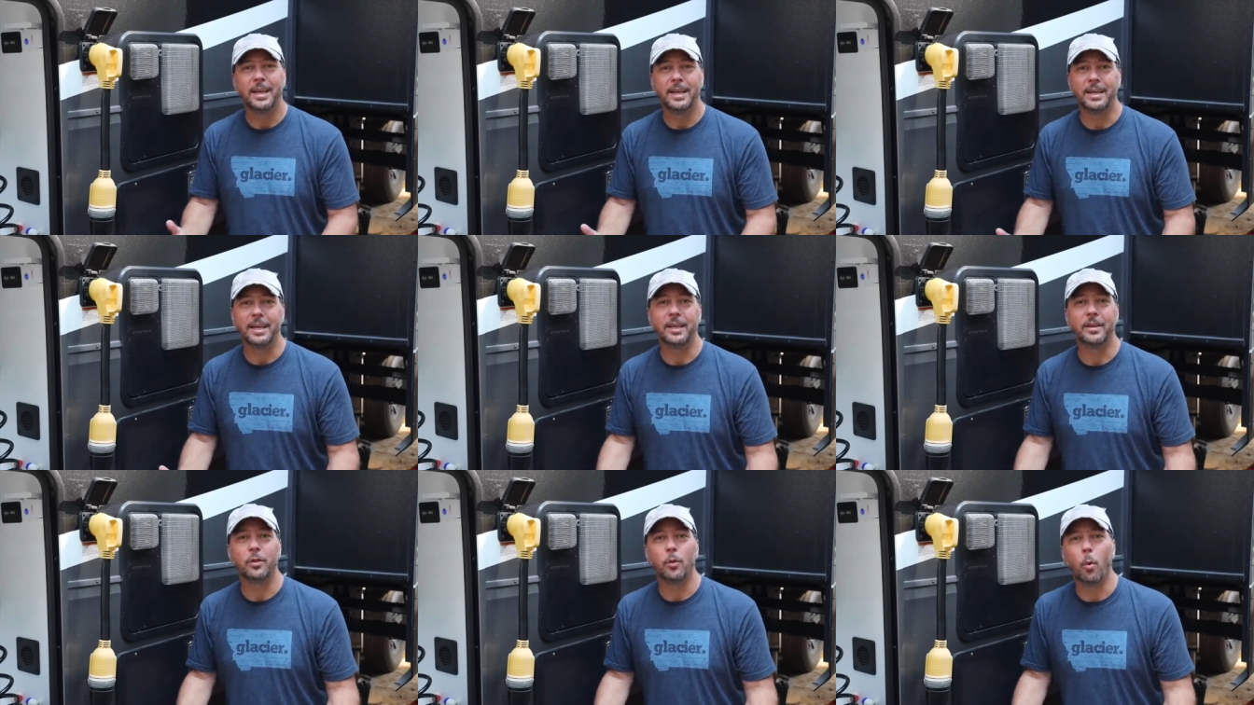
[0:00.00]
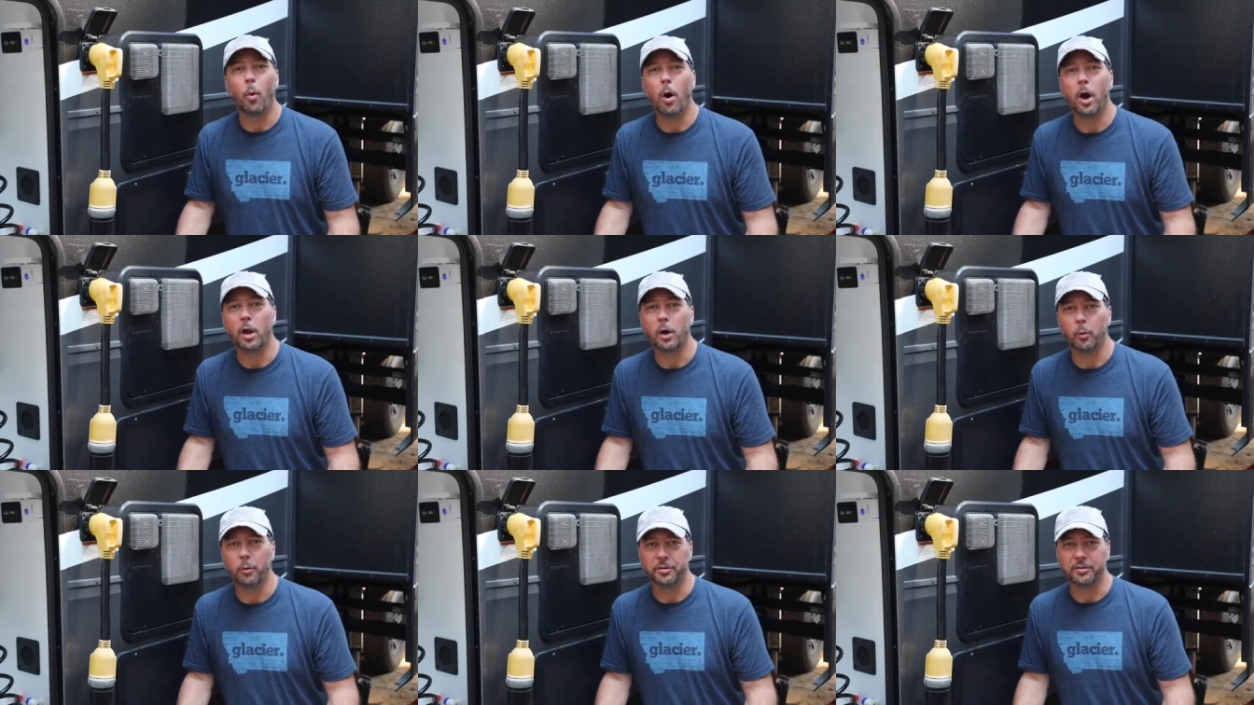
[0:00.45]
Again, the
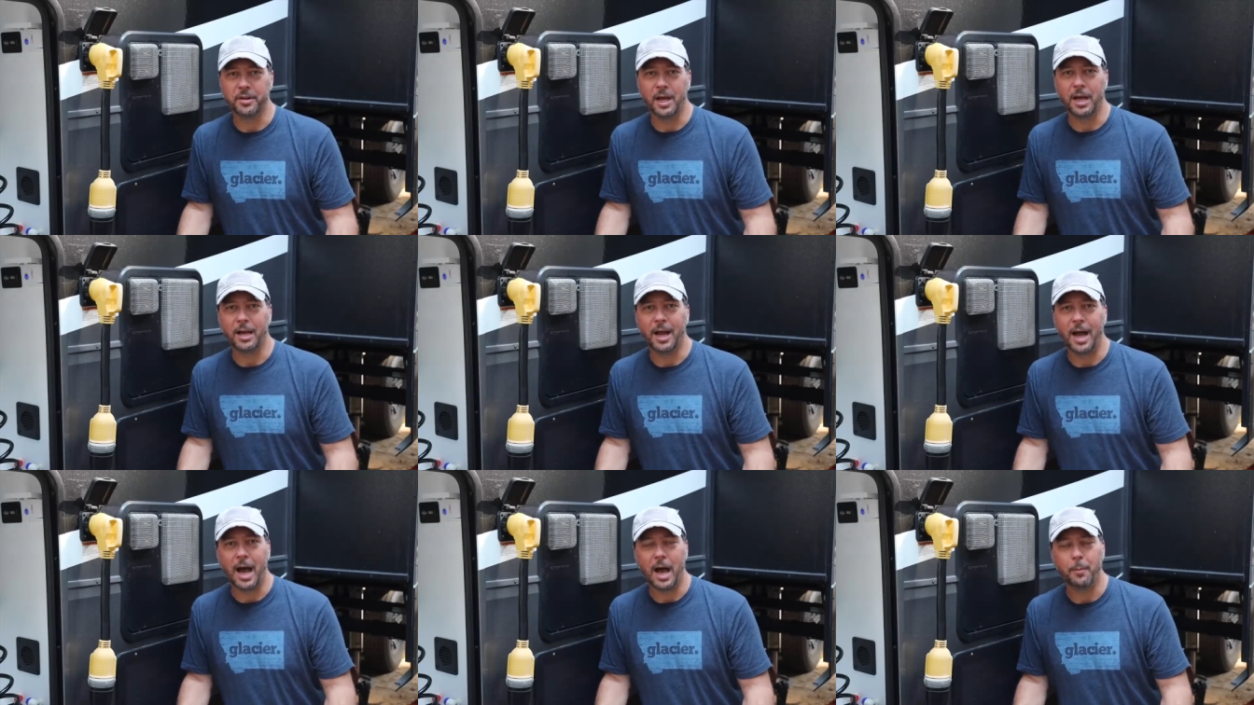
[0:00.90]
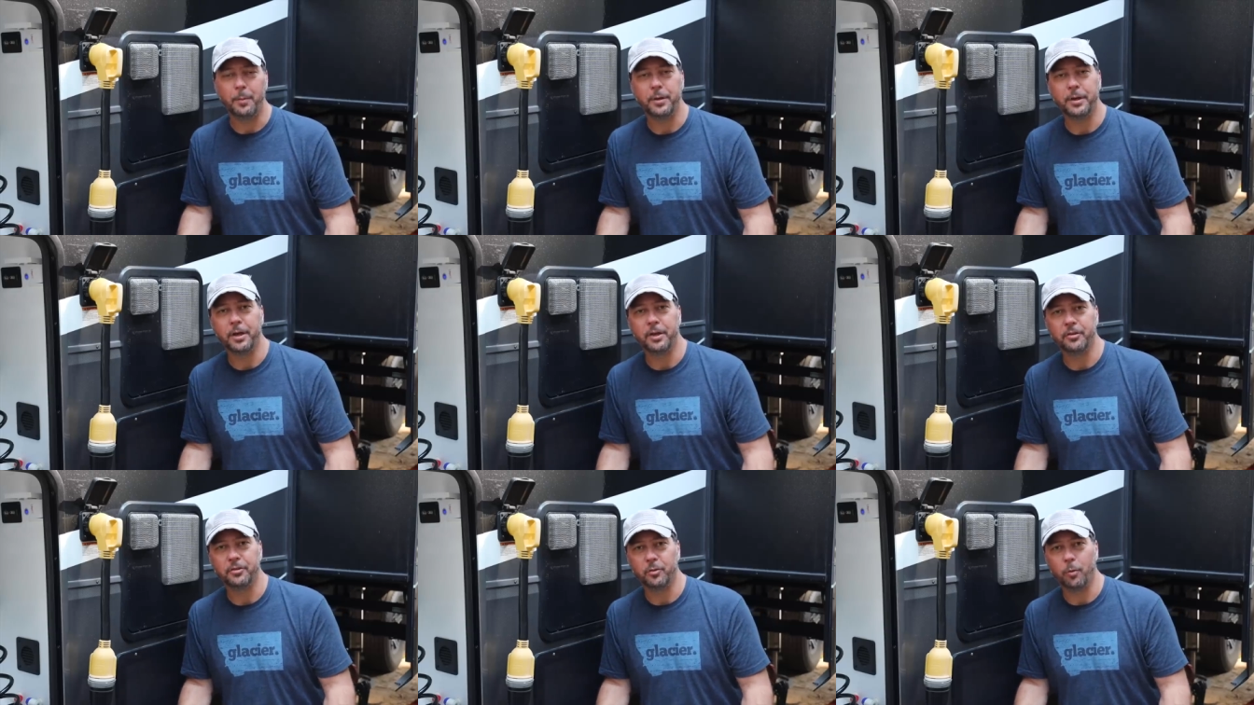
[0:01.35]
water was not hot
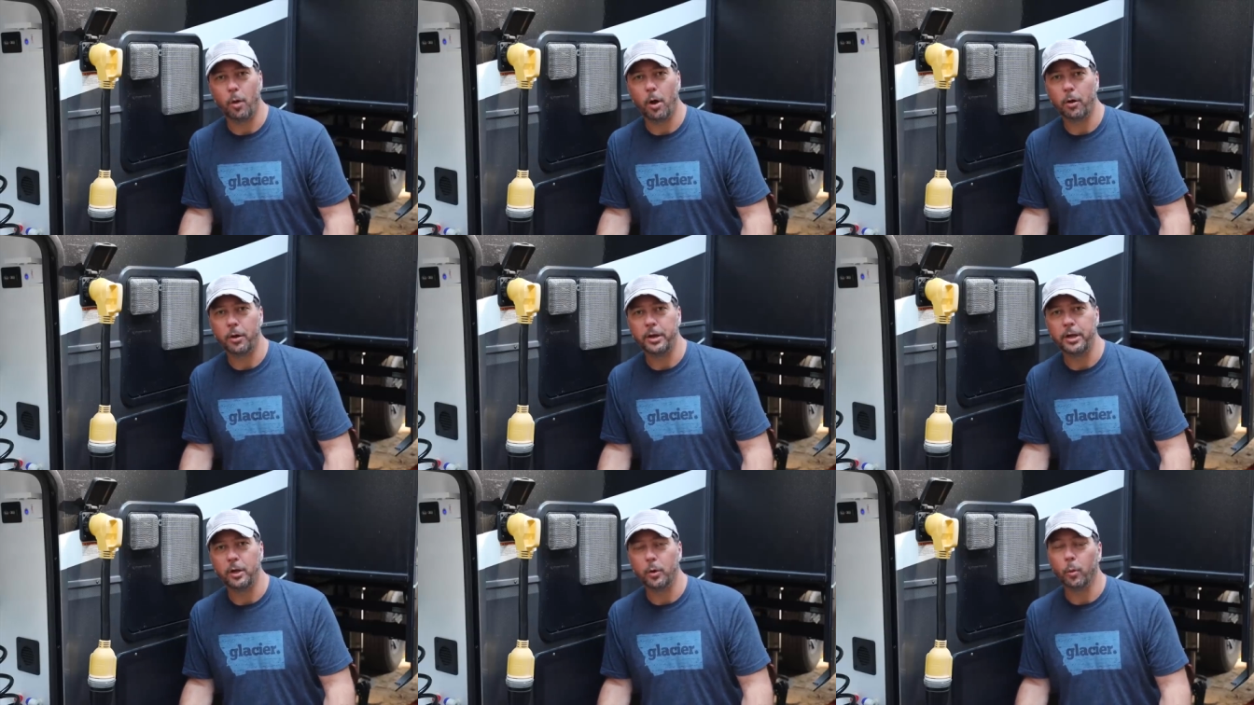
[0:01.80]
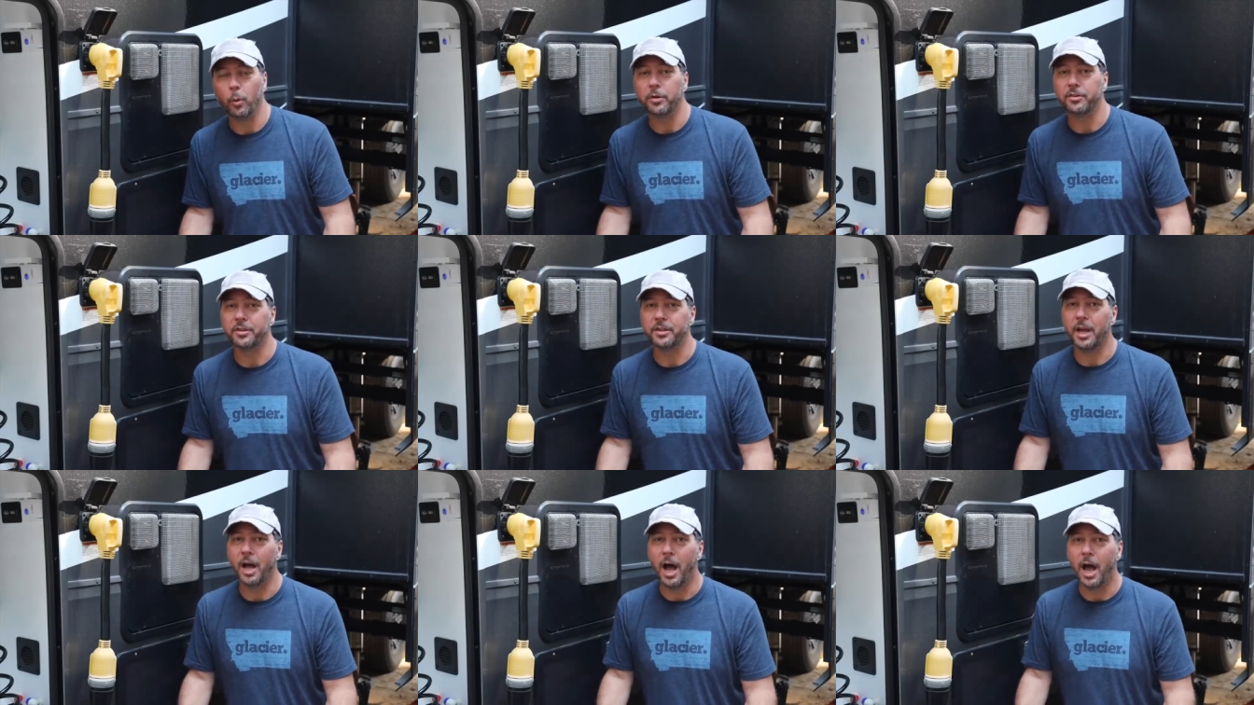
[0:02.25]
because the water heater
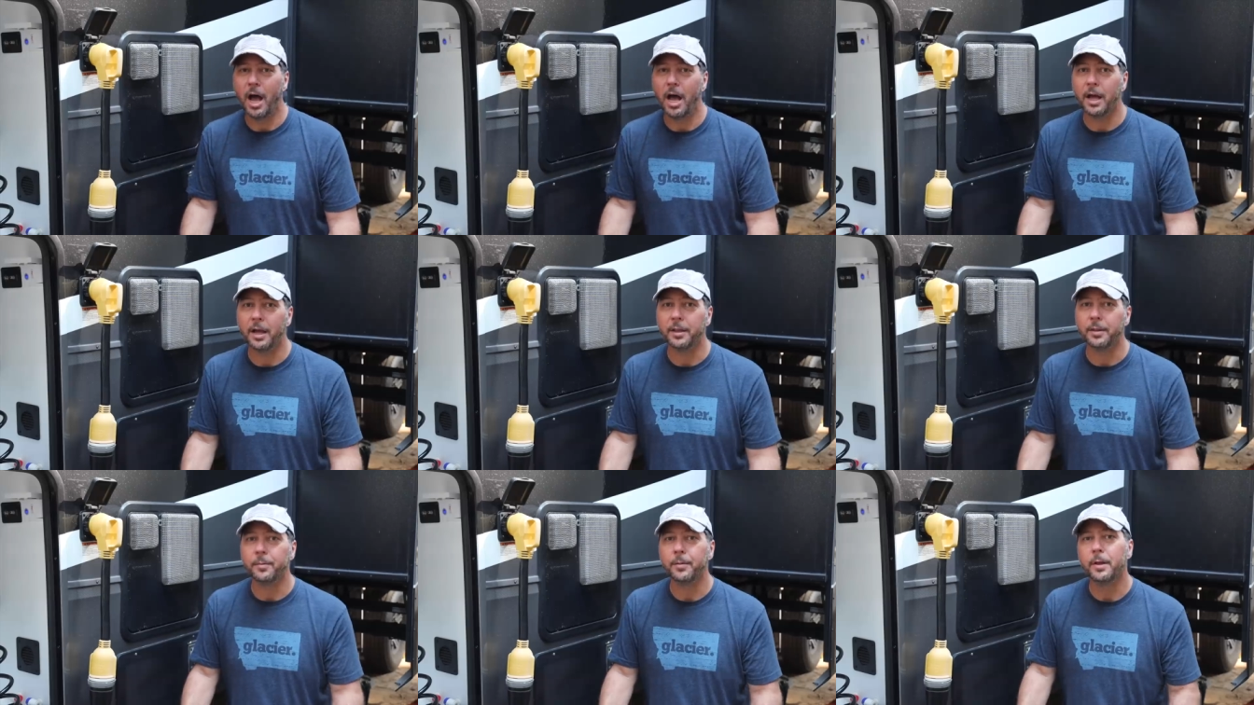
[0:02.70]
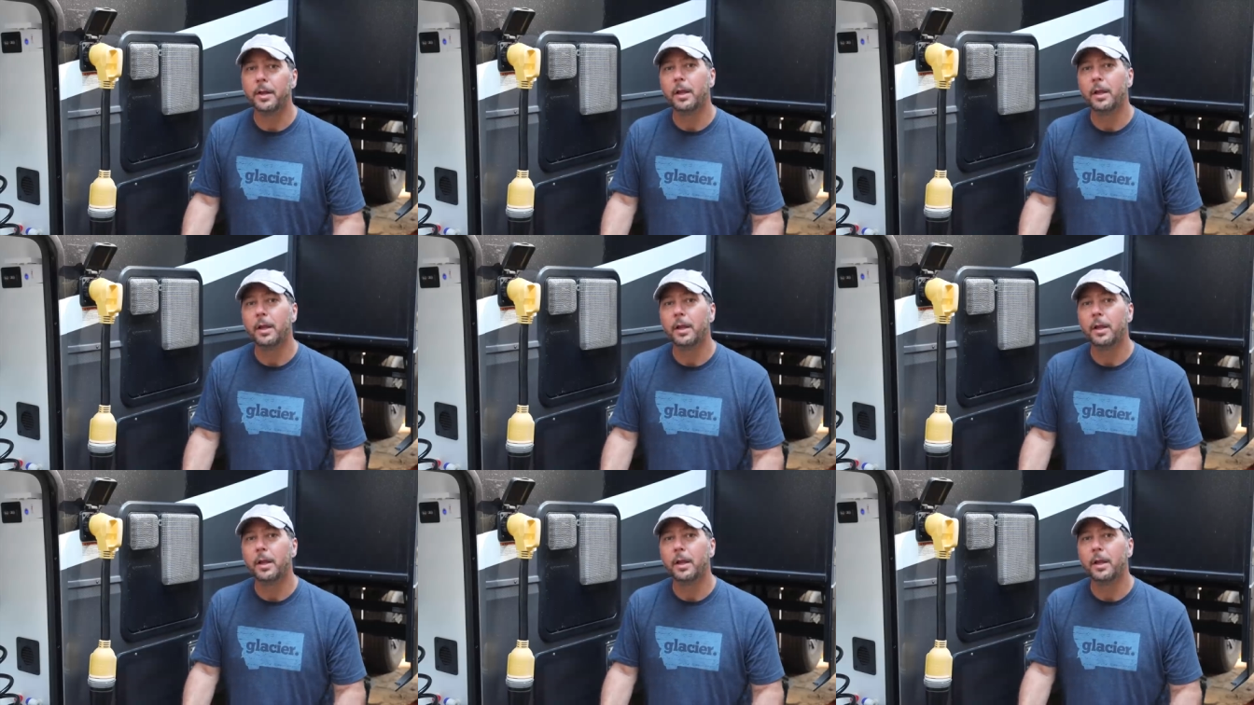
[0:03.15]
wasn't on.